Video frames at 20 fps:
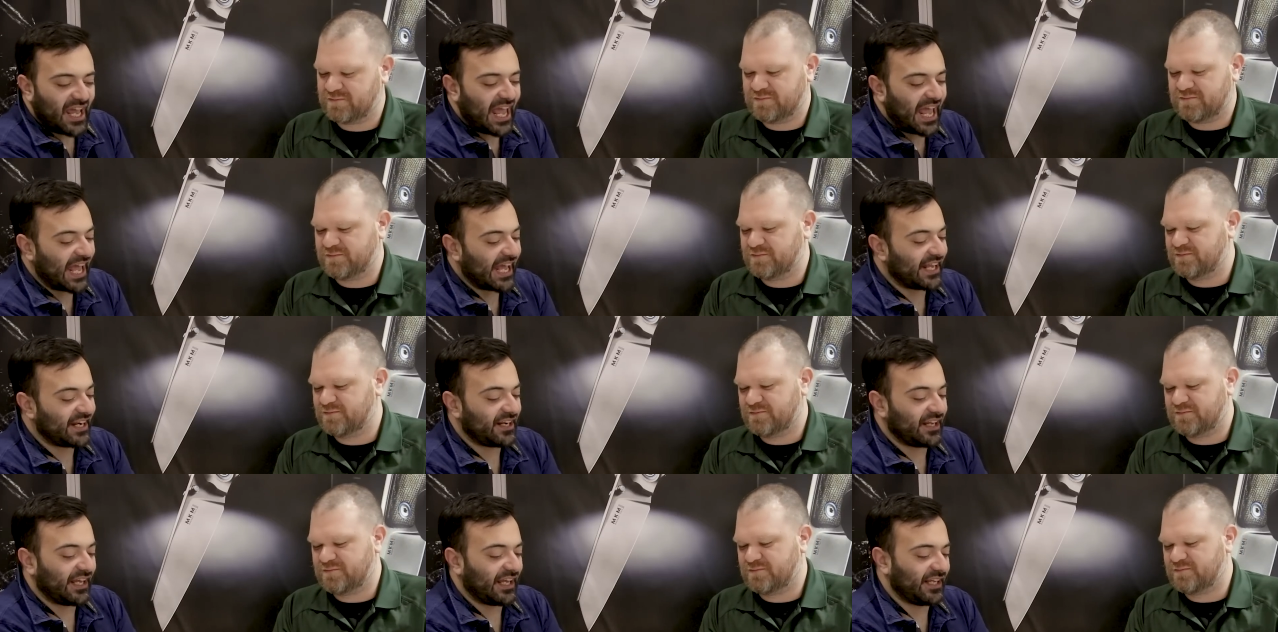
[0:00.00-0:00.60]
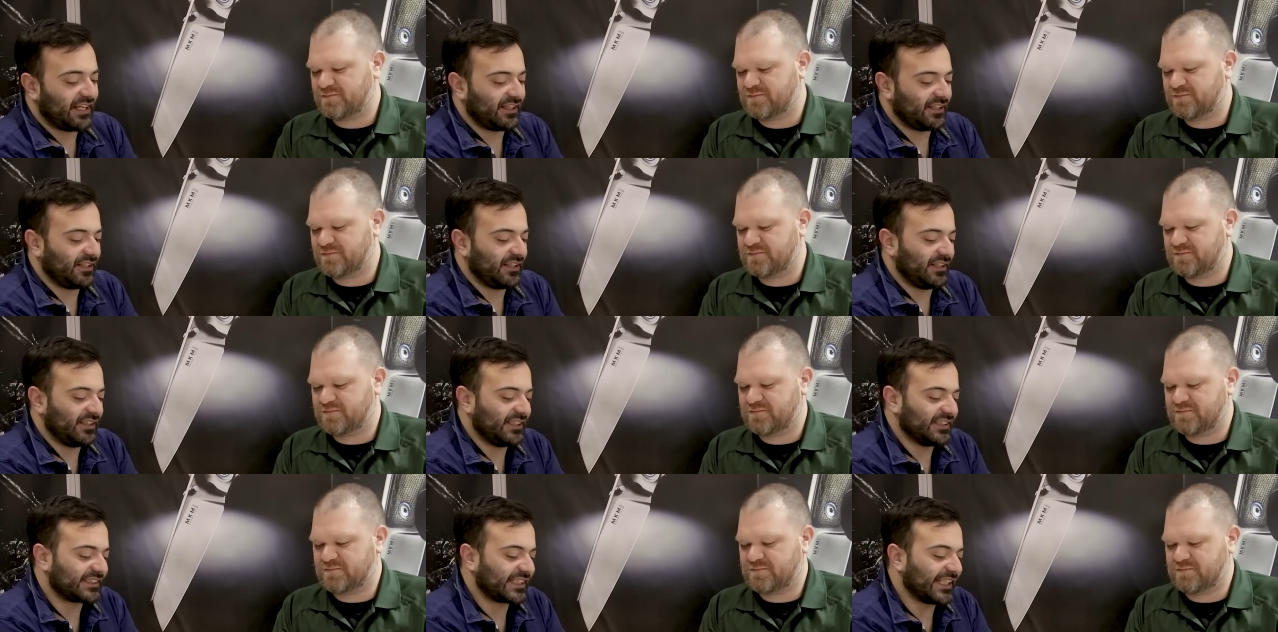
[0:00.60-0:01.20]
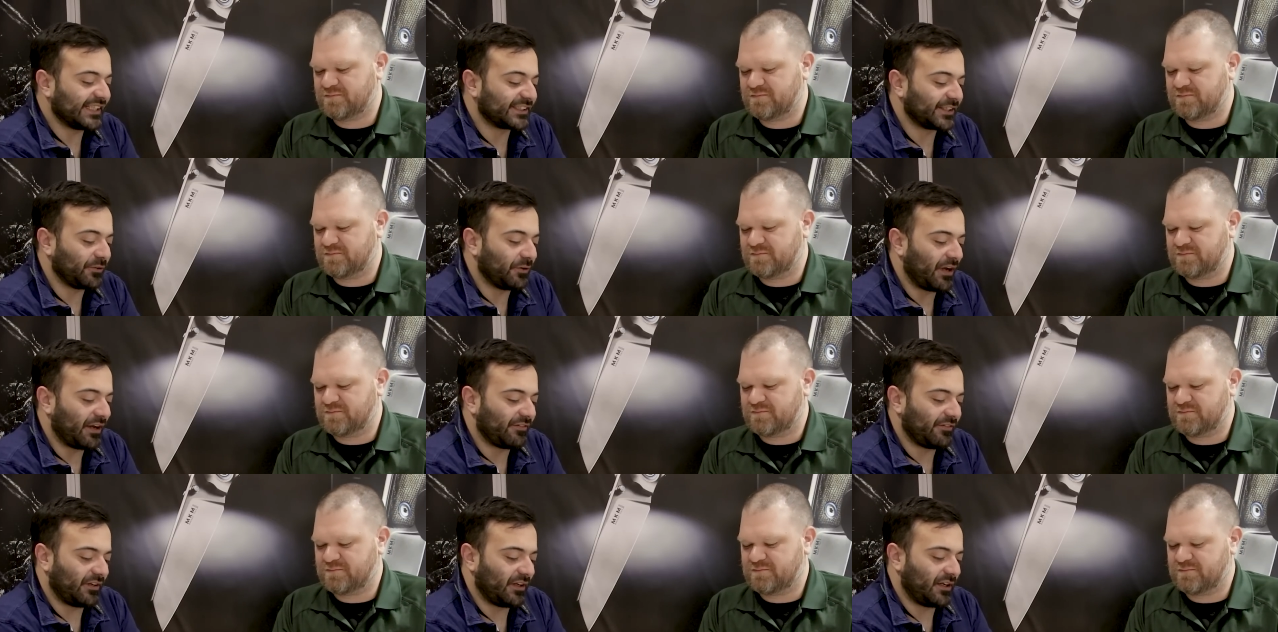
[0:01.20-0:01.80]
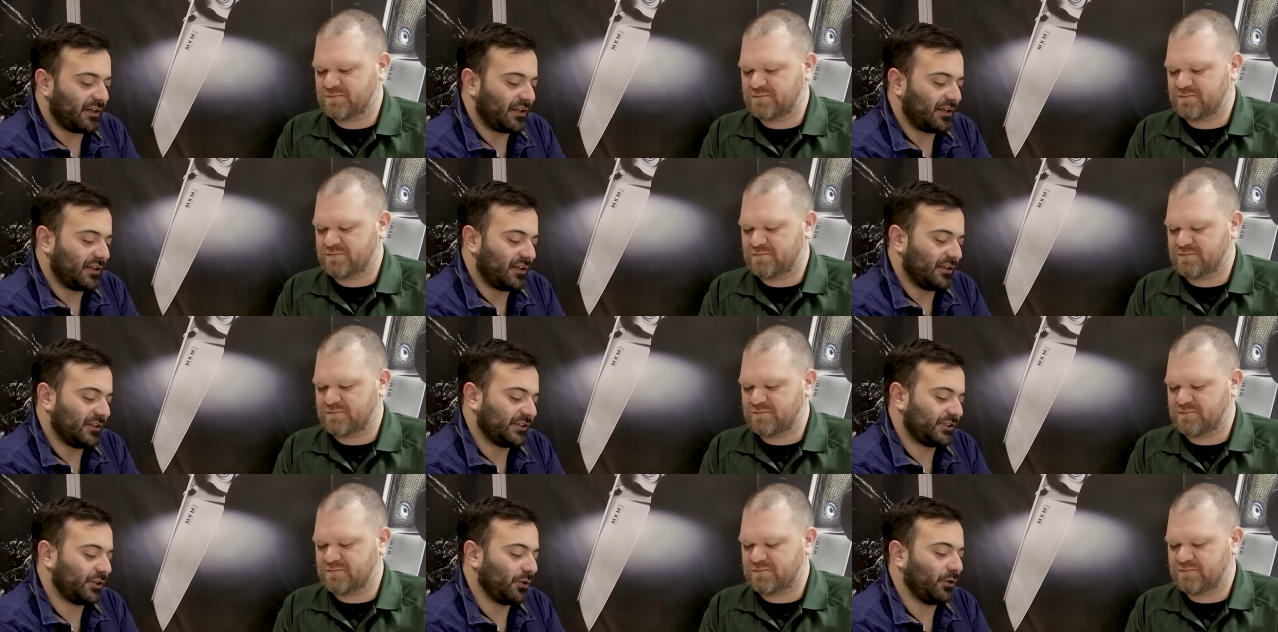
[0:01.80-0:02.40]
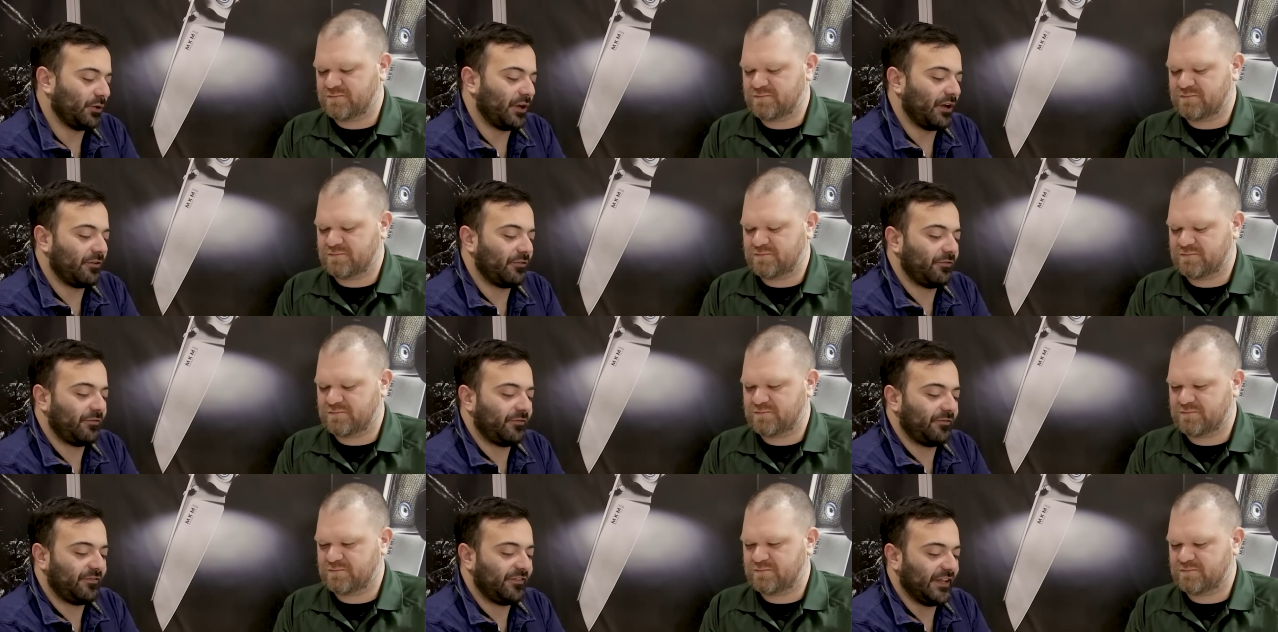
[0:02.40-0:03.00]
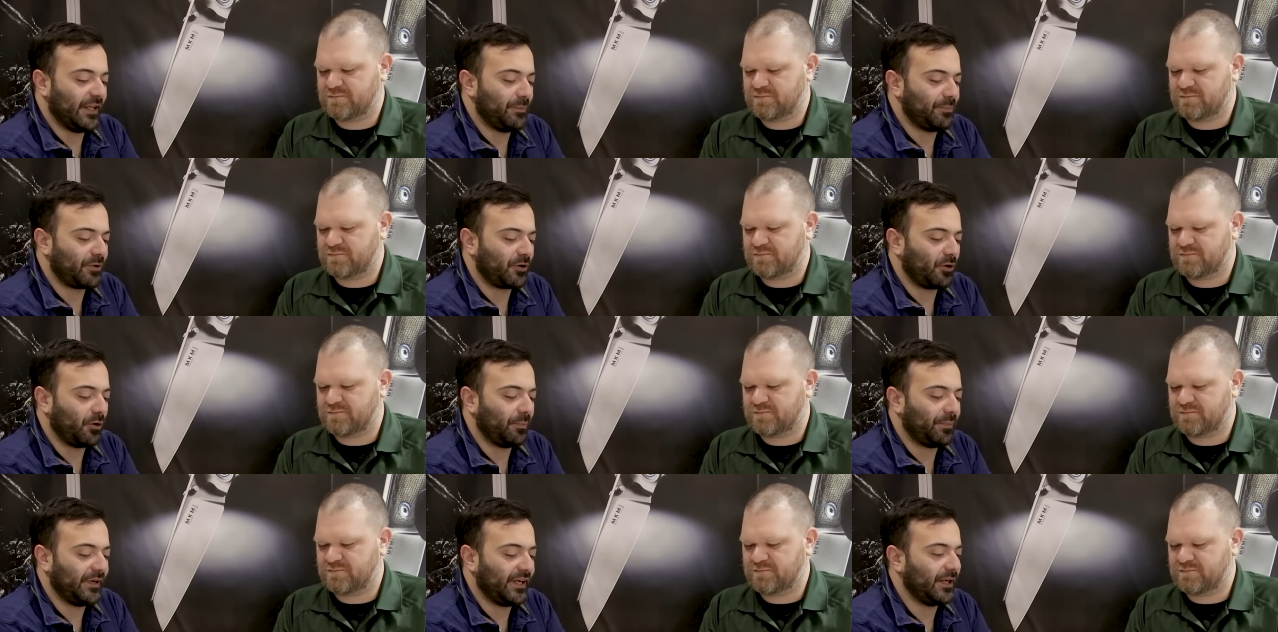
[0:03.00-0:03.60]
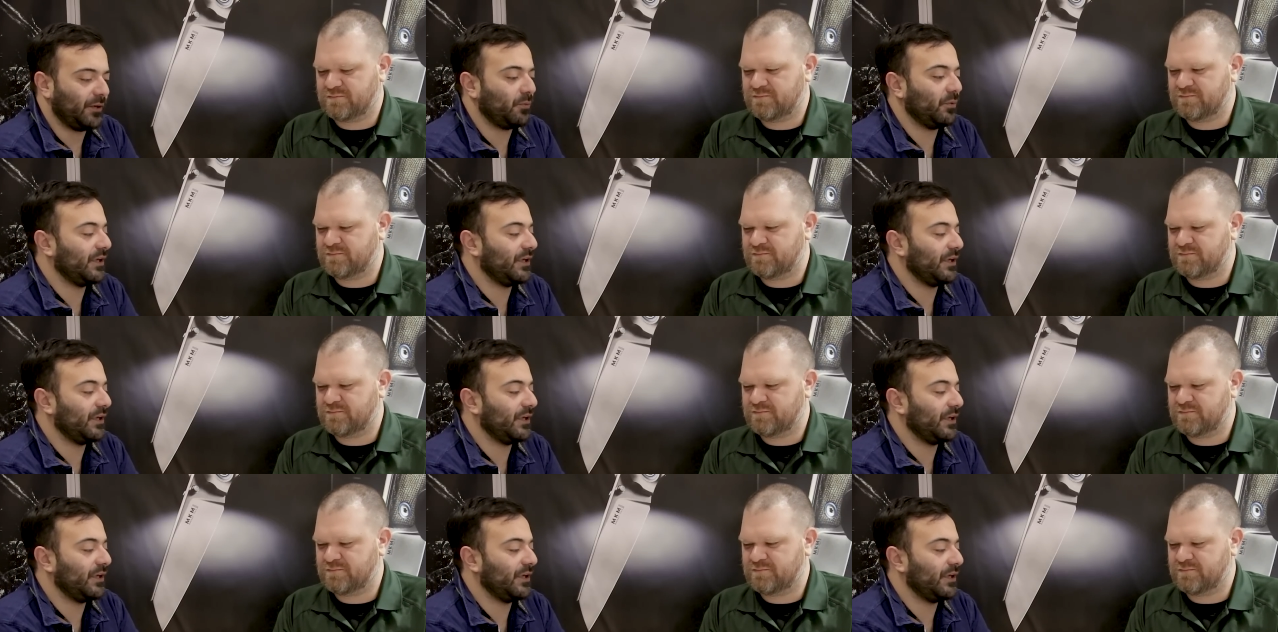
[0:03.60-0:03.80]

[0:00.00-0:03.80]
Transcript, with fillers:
Speaker 1: And and in this case, you have uh, so you have flipper opening